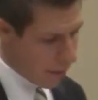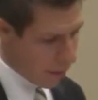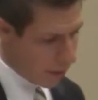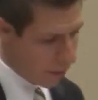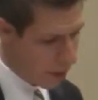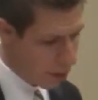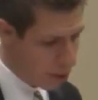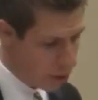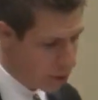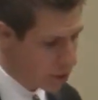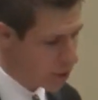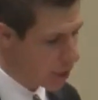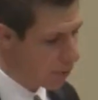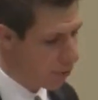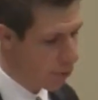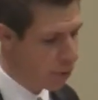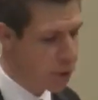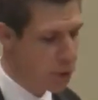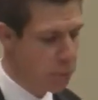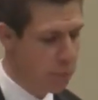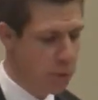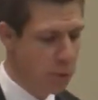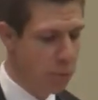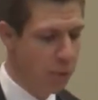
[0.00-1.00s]
There's a
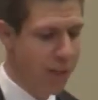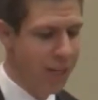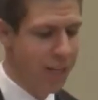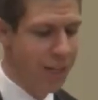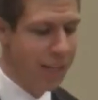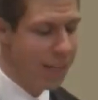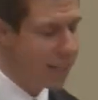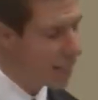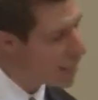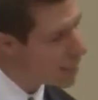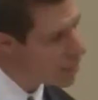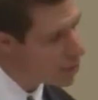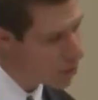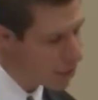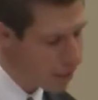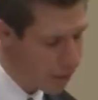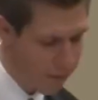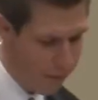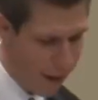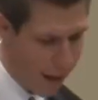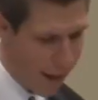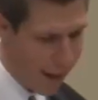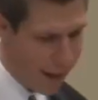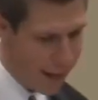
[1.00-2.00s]
difference between needing to
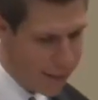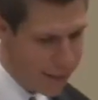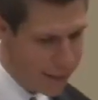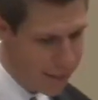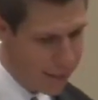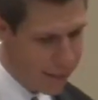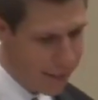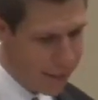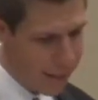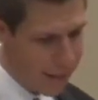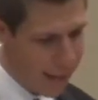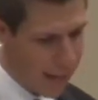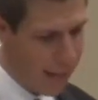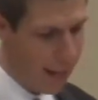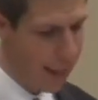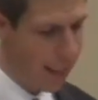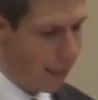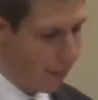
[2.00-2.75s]
divide and